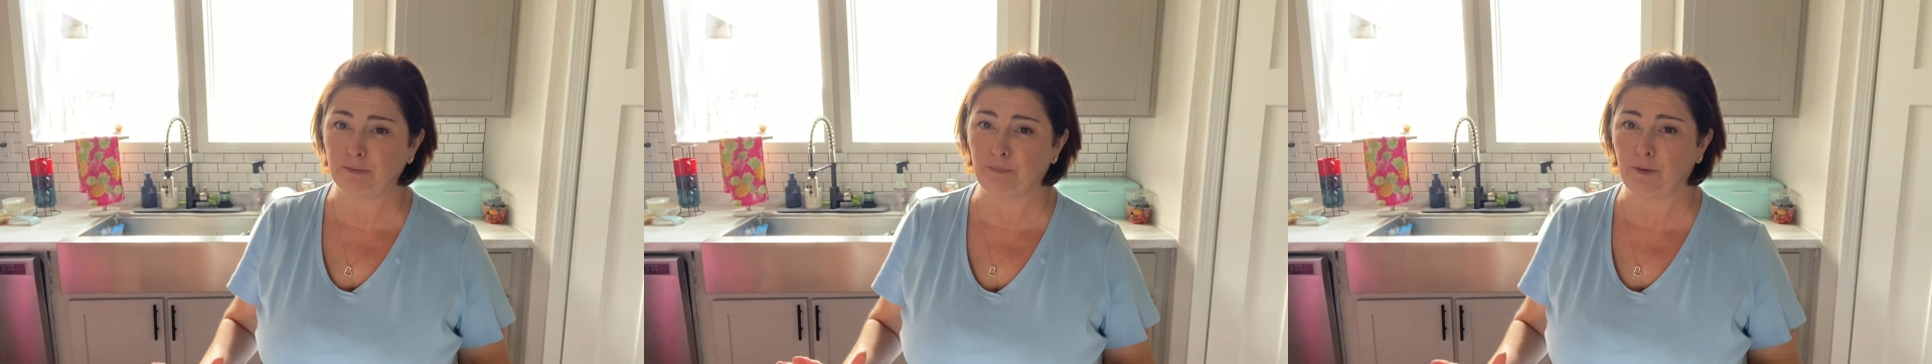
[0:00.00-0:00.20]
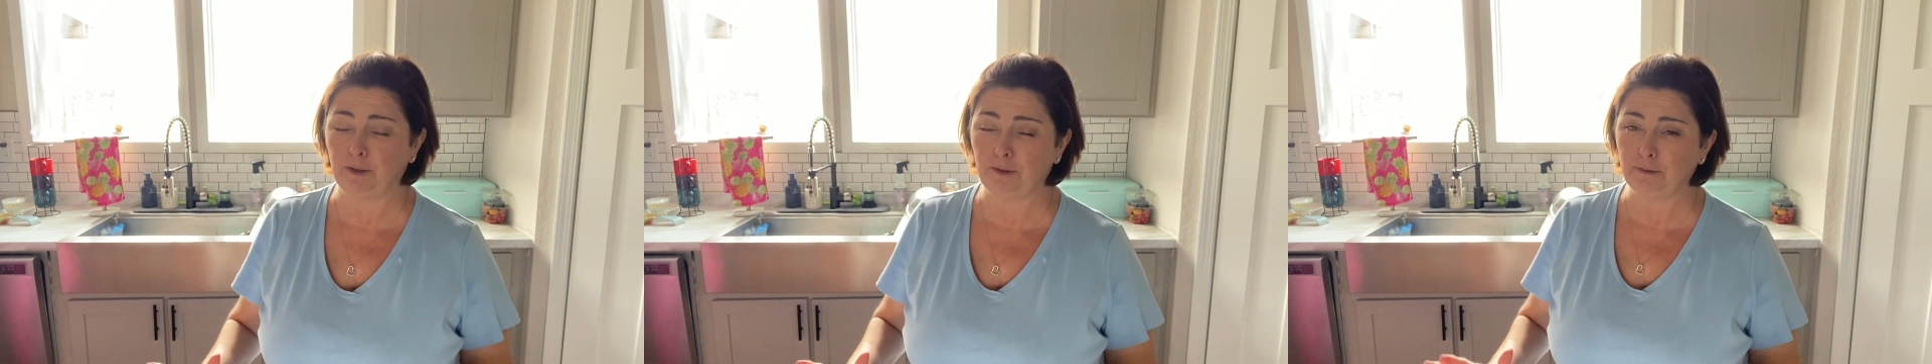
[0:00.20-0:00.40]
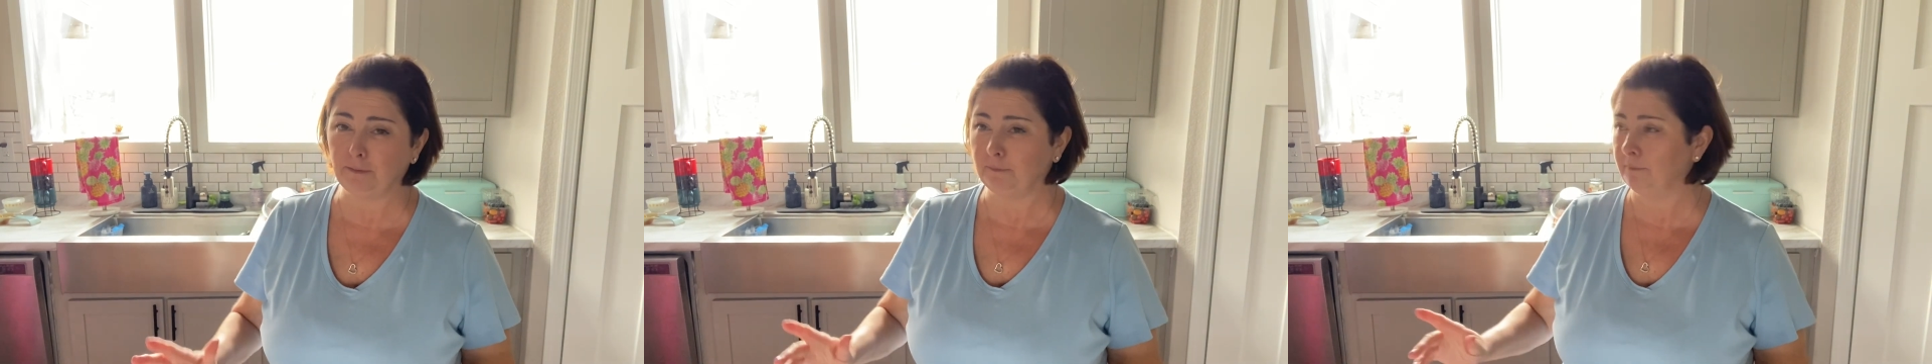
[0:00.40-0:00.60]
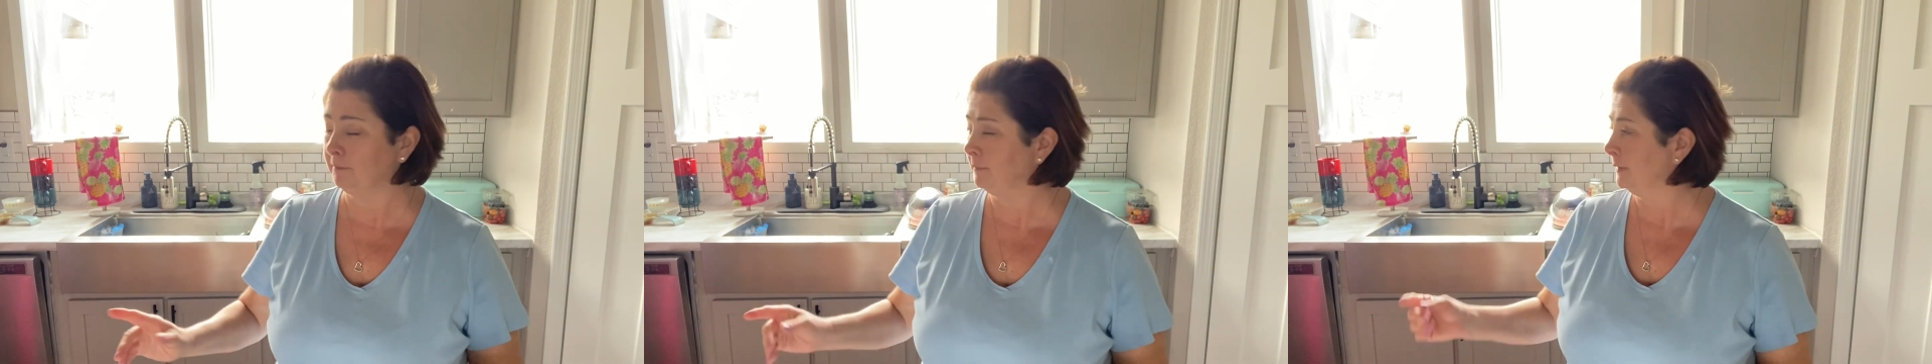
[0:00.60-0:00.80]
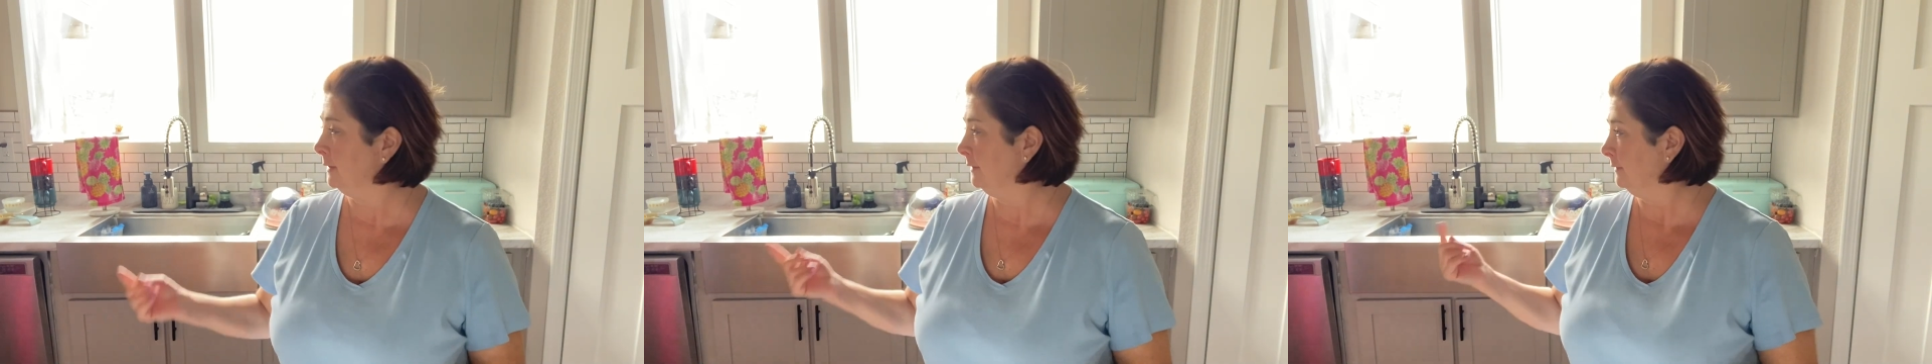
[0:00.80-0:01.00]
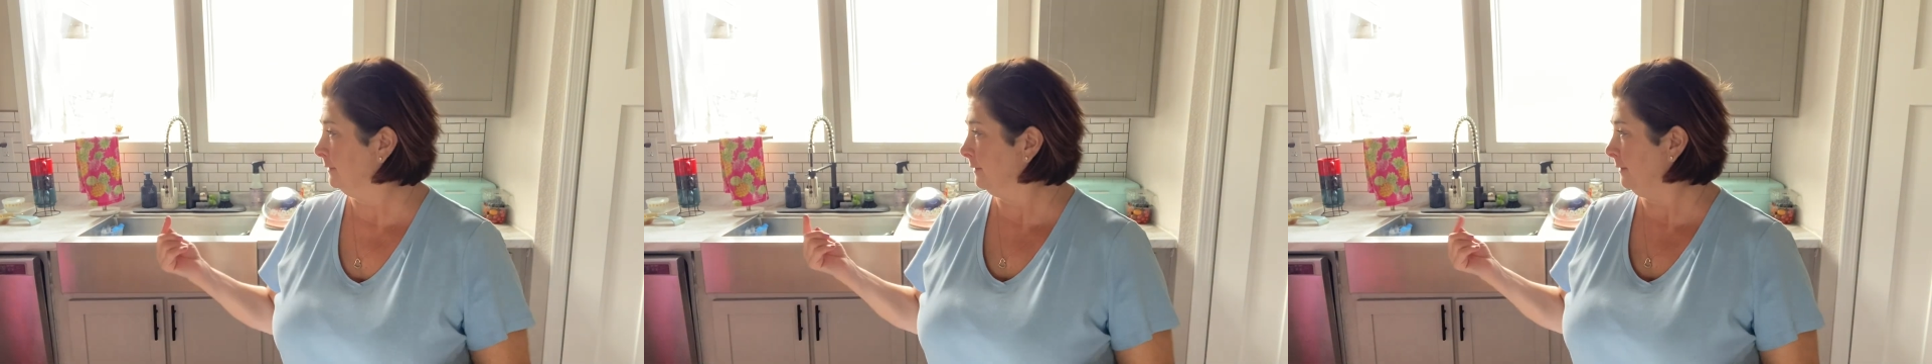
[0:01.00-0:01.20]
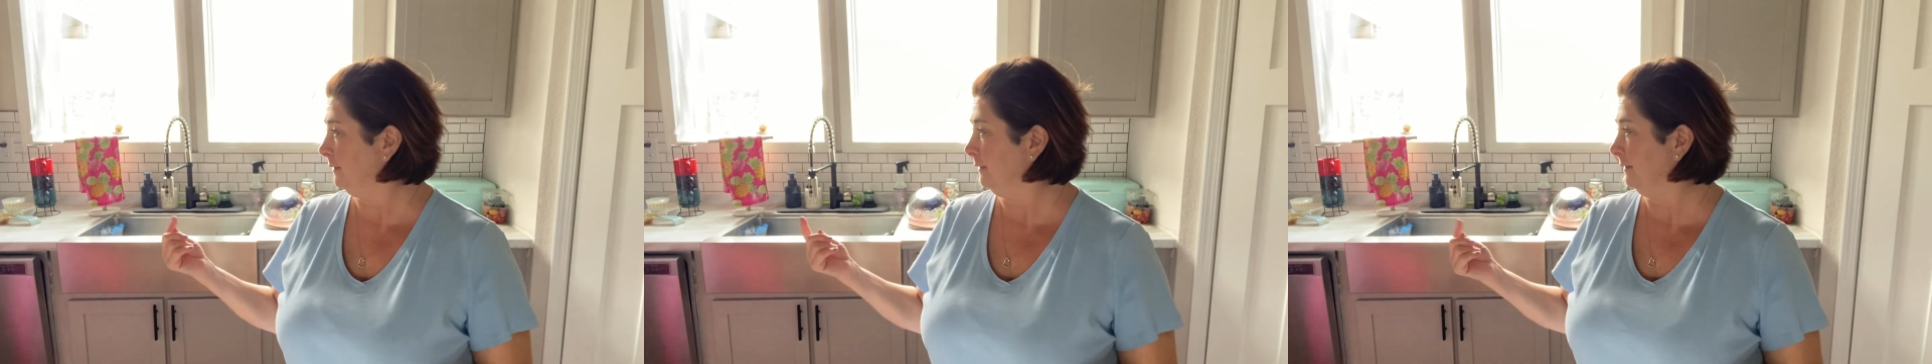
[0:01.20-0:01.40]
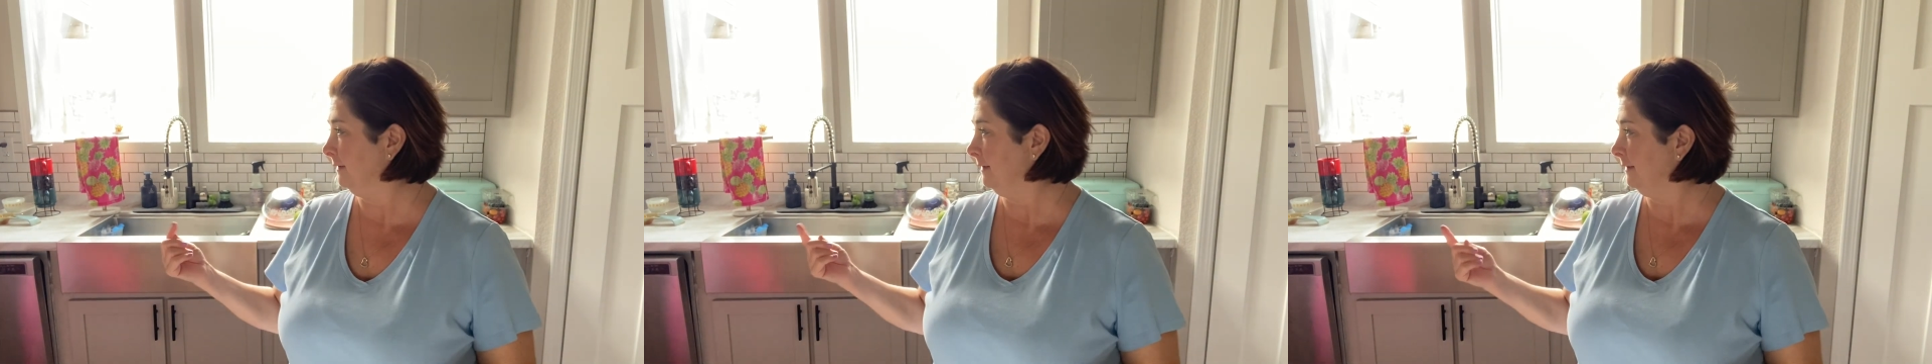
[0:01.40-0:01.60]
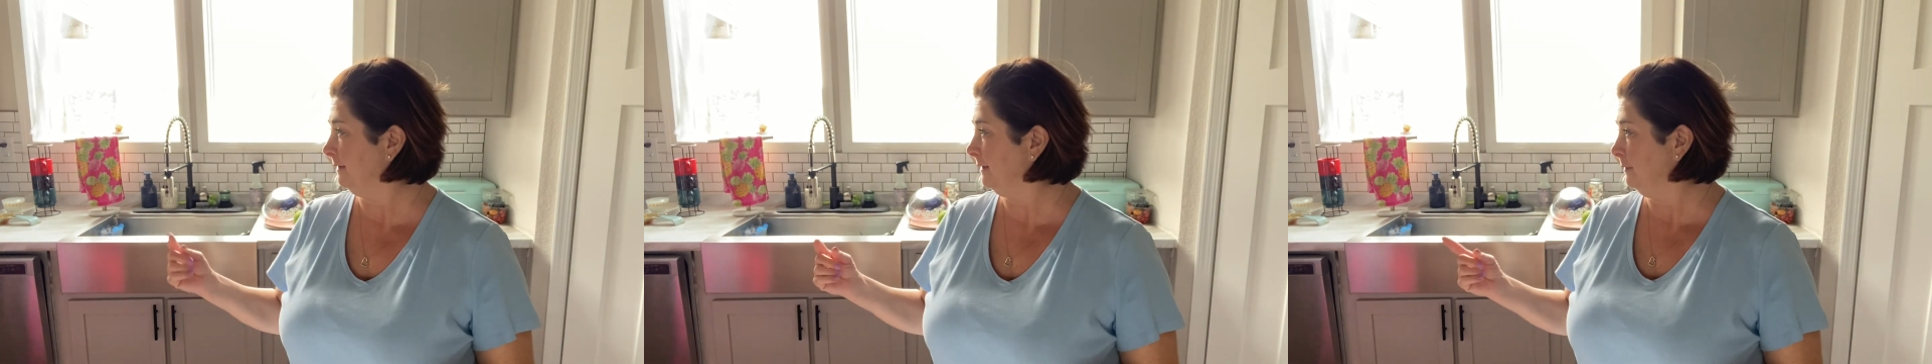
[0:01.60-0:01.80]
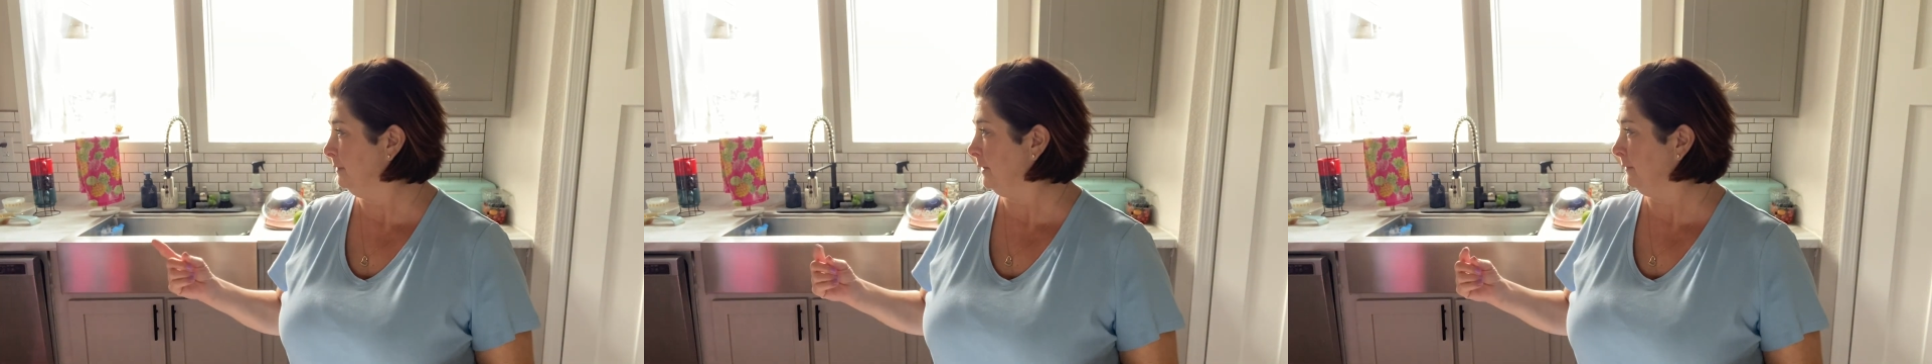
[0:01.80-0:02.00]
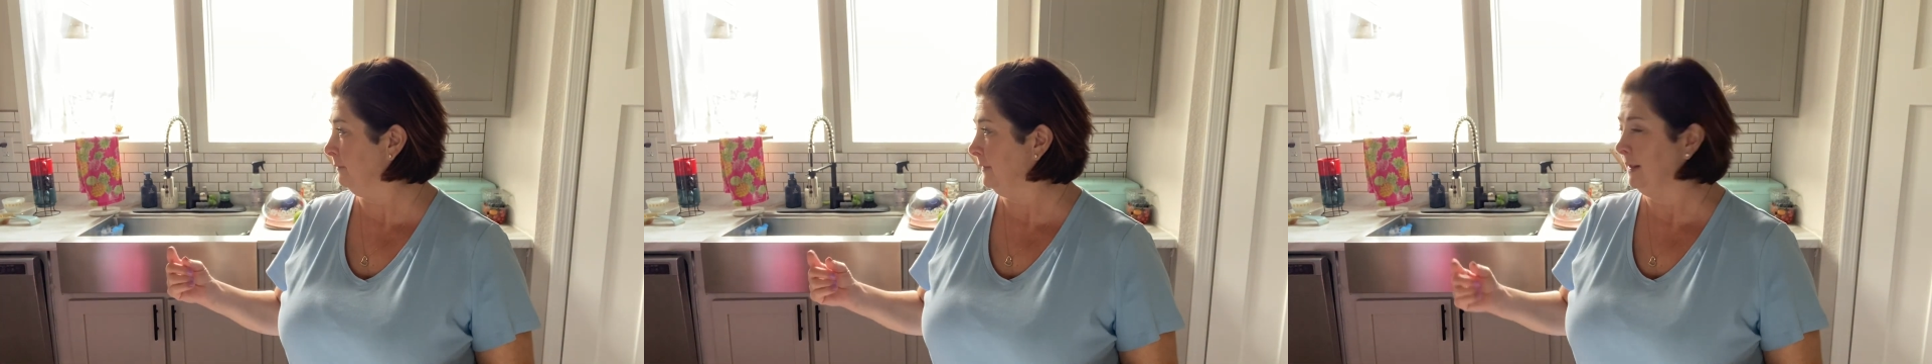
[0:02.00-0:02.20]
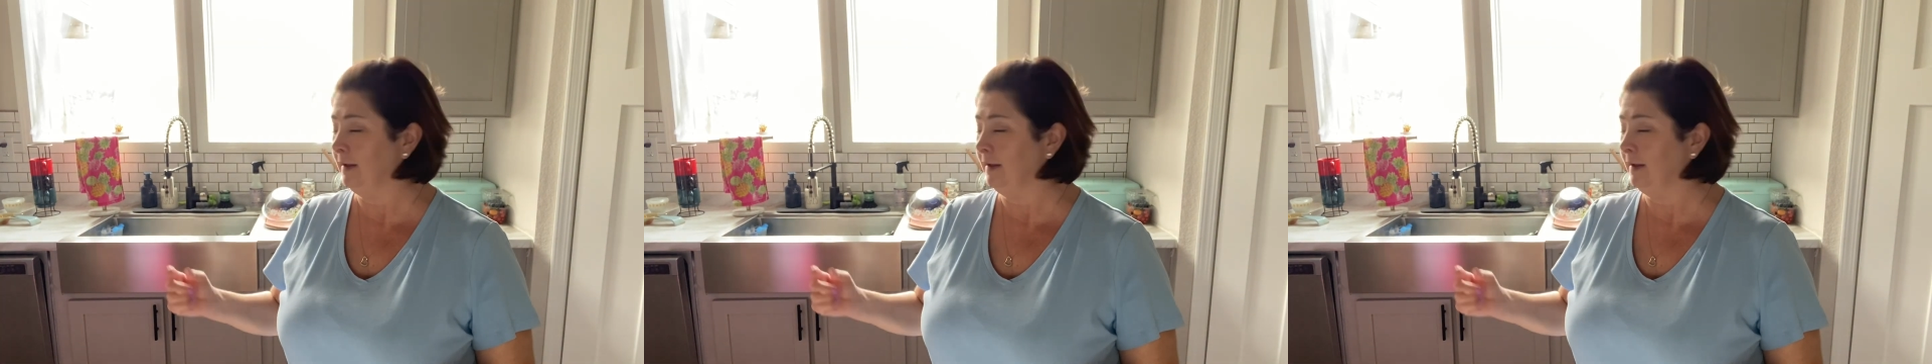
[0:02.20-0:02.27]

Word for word: part. Come here.